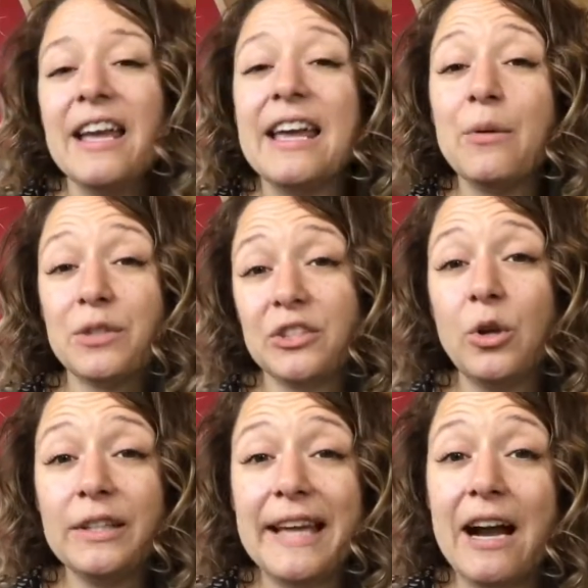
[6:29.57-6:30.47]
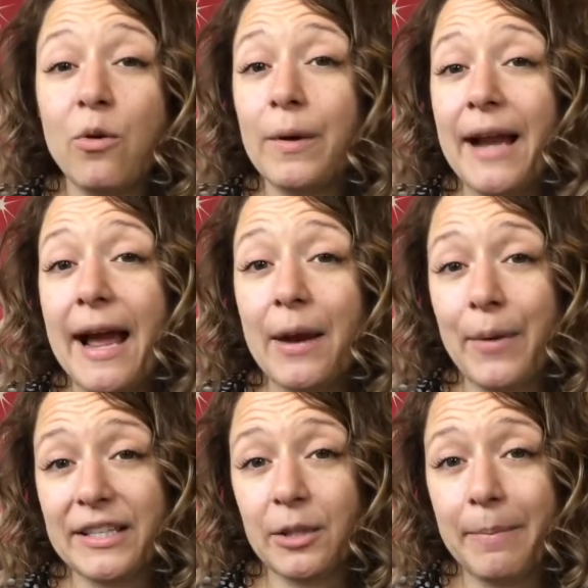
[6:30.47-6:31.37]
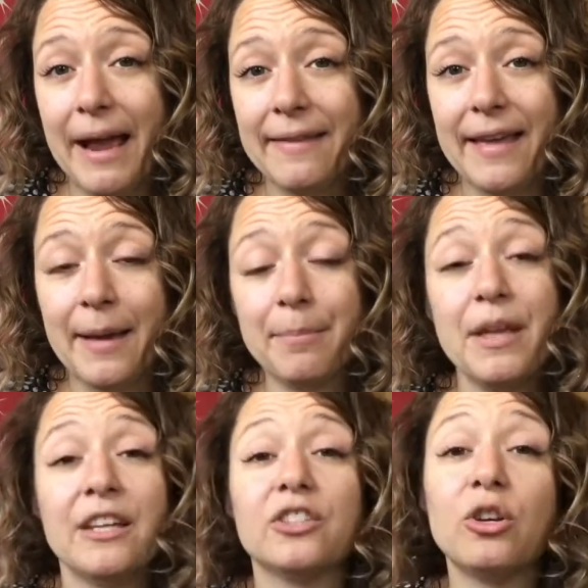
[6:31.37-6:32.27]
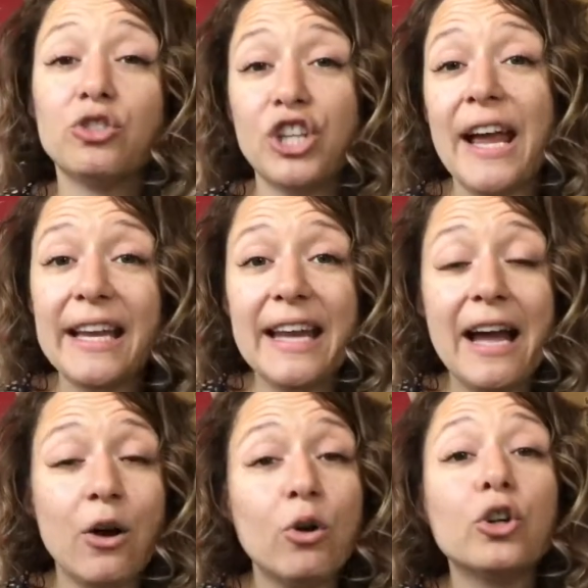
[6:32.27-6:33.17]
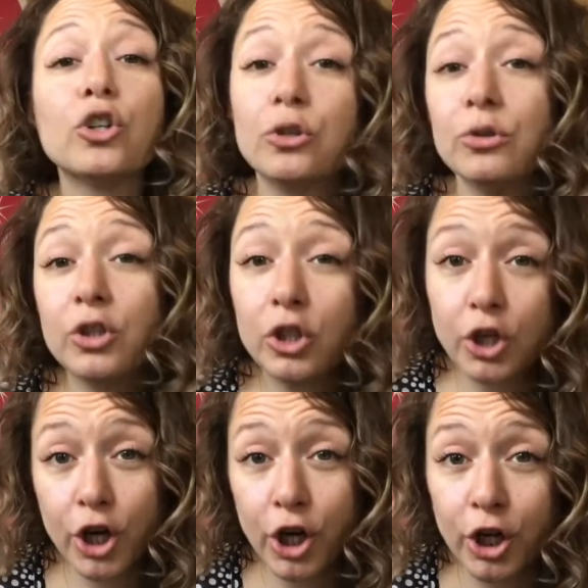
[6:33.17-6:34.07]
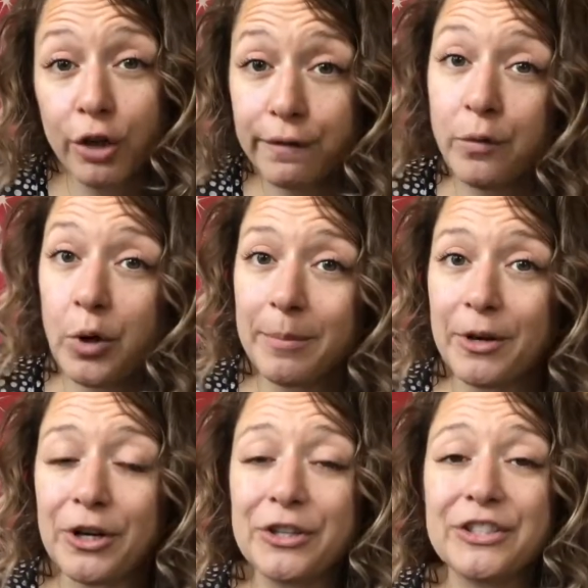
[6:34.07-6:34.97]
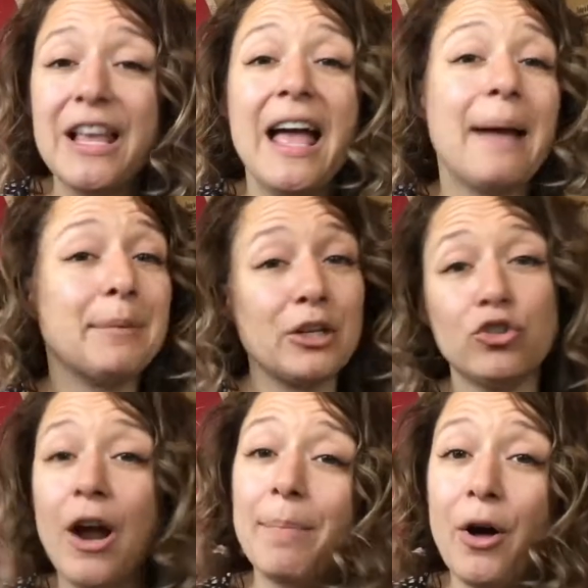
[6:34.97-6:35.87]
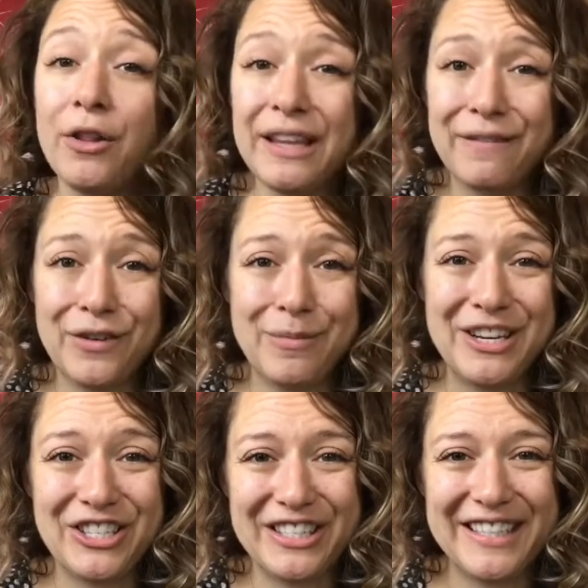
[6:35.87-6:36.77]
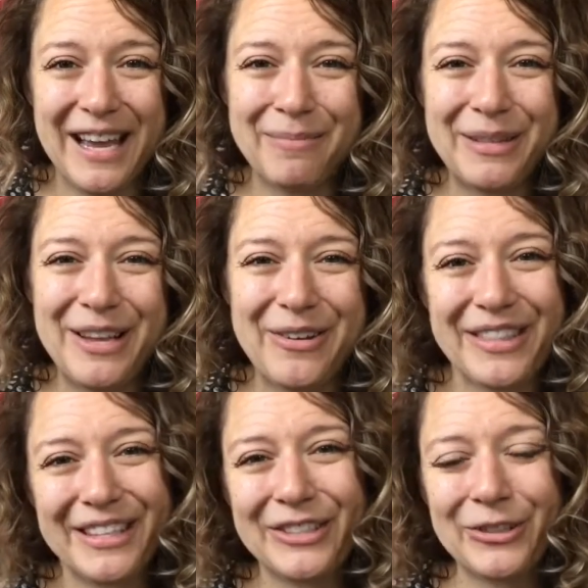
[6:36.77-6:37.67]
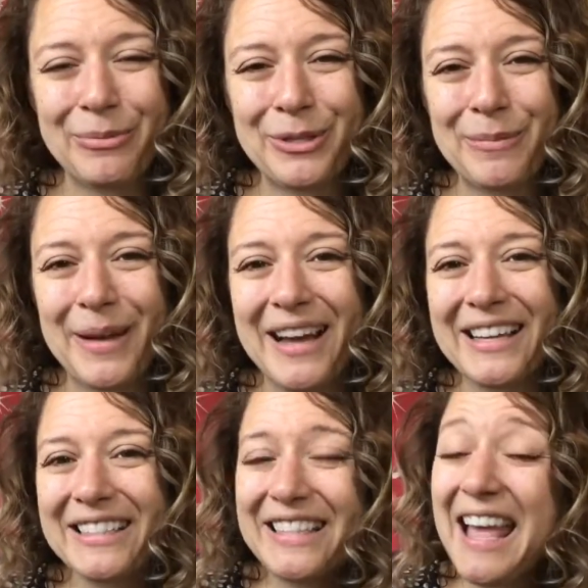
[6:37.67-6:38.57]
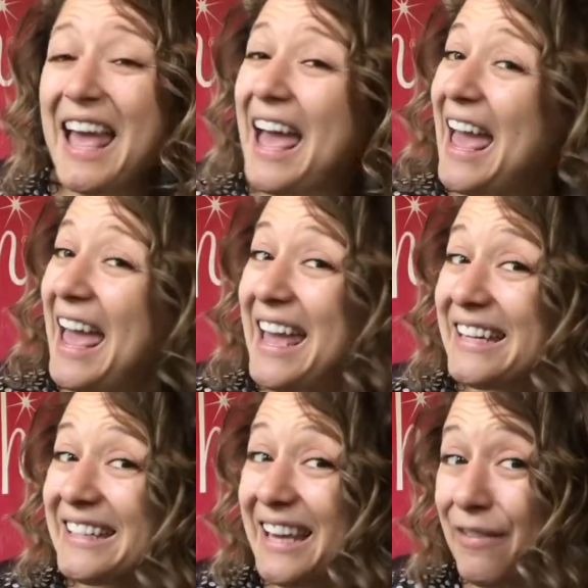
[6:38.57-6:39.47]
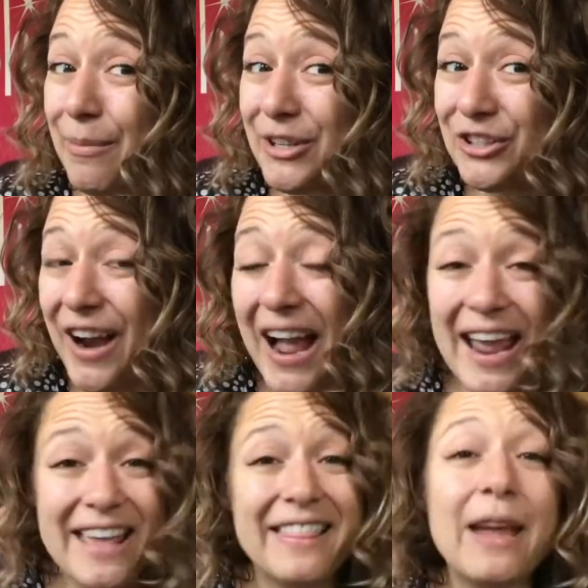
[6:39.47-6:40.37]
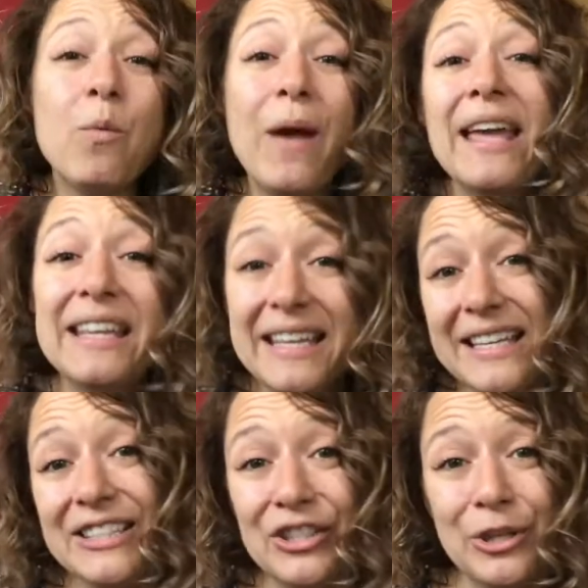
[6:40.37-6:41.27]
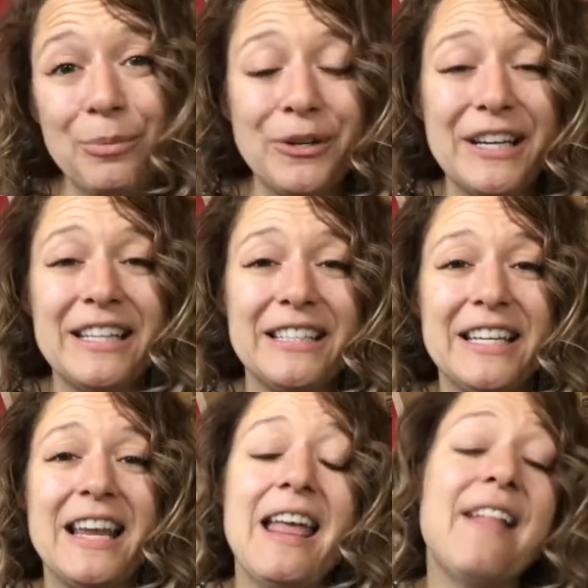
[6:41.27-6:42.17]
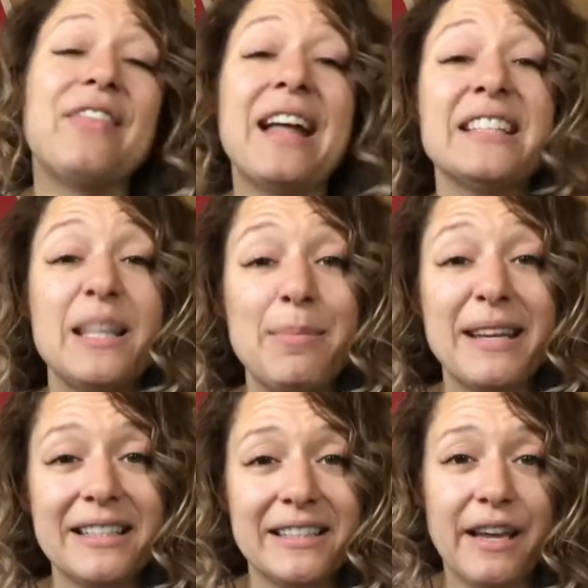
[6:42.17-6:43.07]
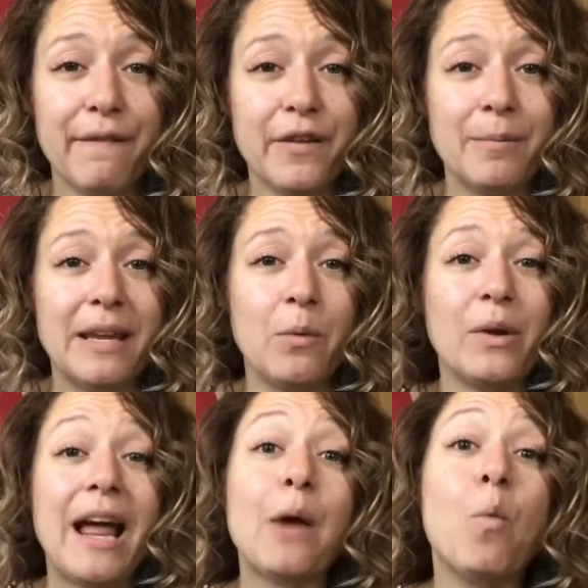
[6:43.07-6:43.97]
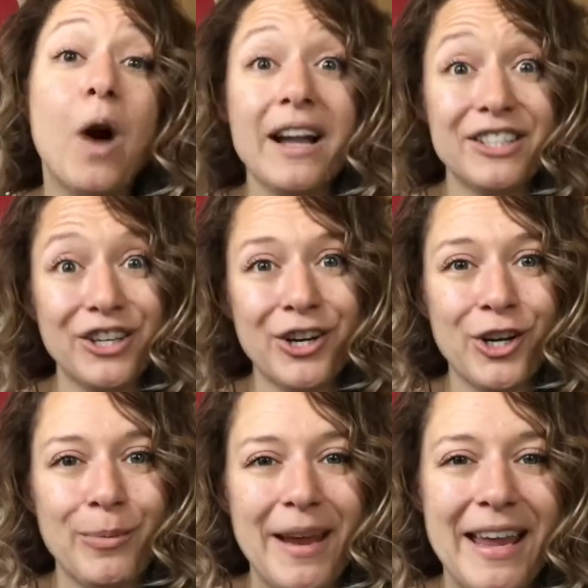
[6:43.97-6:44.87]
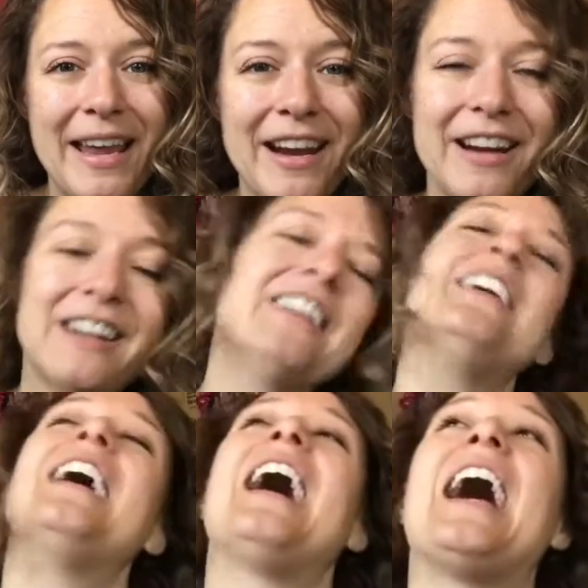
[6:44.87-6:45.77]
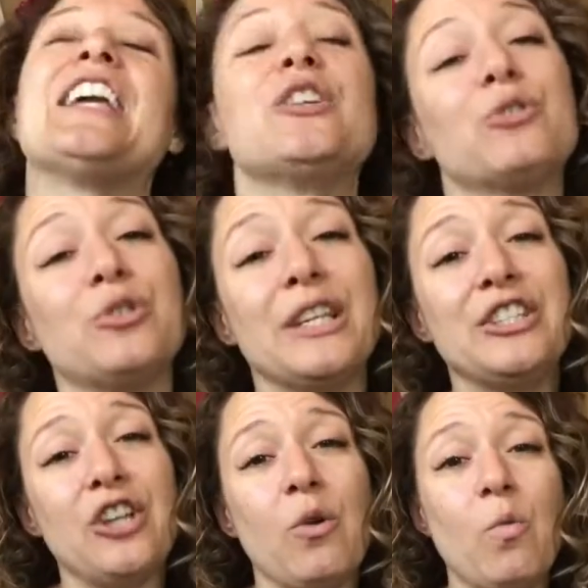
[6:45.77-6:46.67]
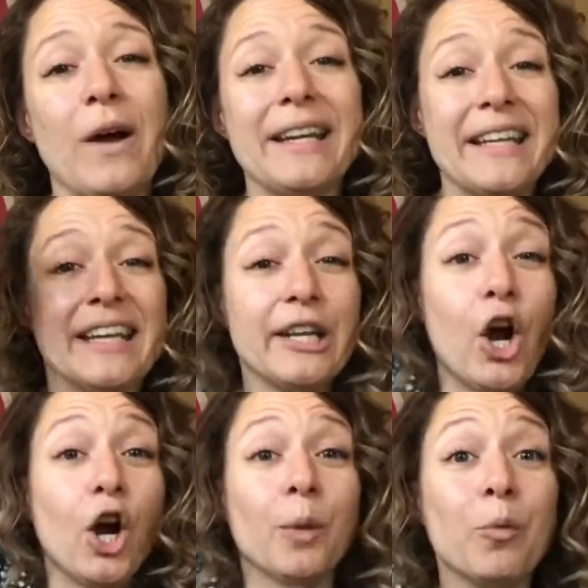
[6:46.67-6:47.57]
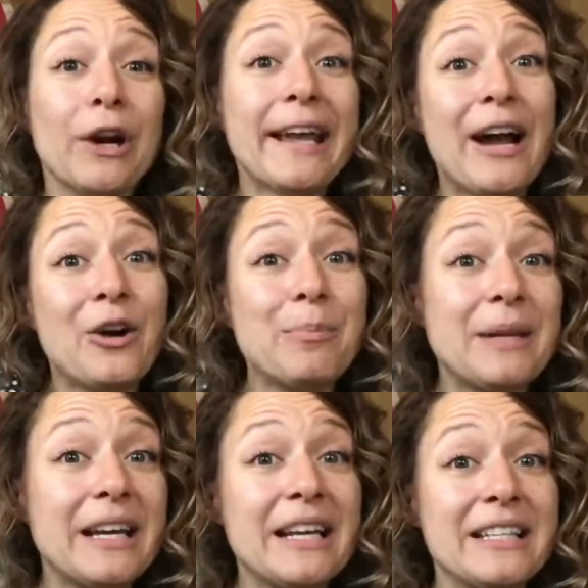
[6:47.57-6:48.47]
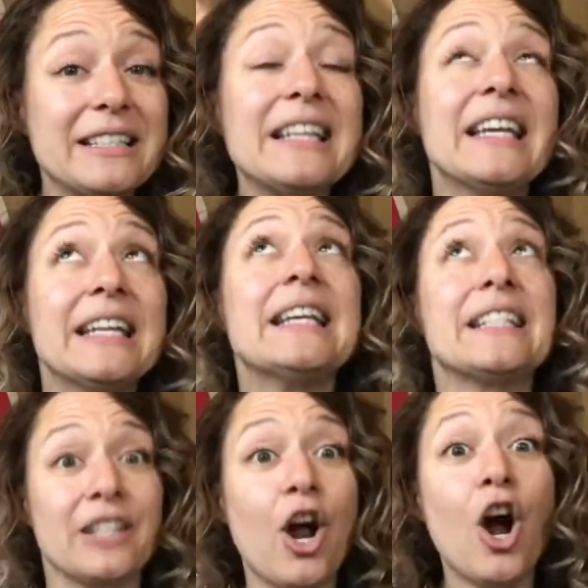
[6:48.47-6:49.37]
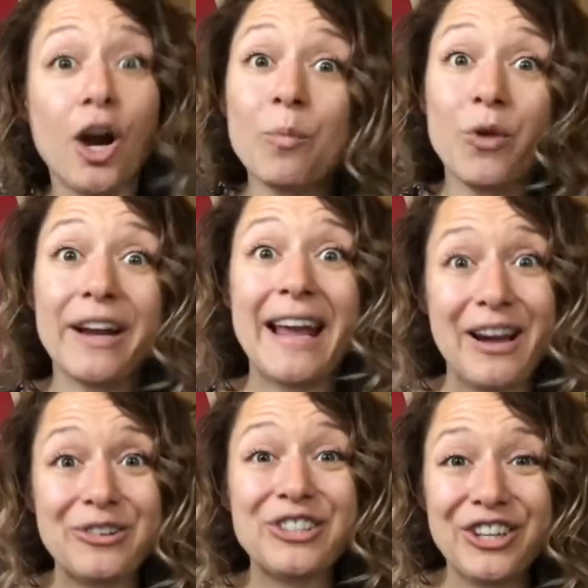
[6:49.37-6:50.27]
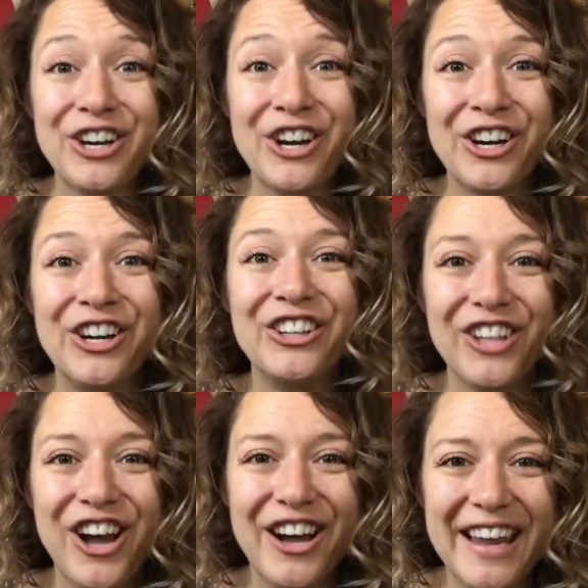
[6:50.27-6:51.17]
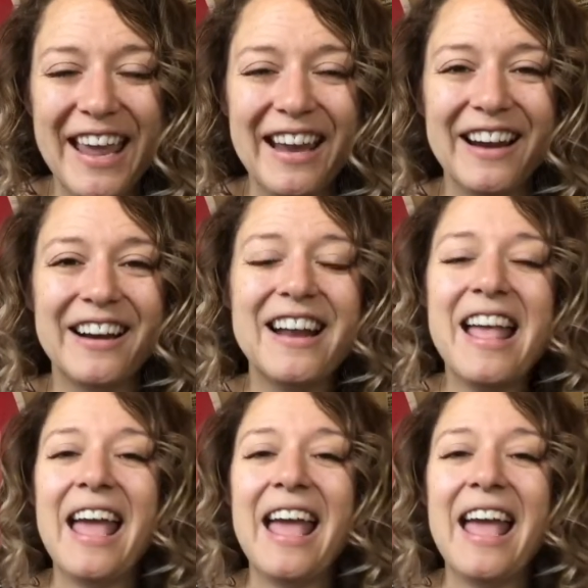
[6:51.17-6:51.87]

It was sold out when I went to buy them. So check it out. Google curl formers. I'm going to drop all the information down below in the description box and give them a try. They went in super easy. That's the biggest thing for me. When I want to curl my hair, I usually don't want to get an arm workout because it is an arm workout to curl long hair.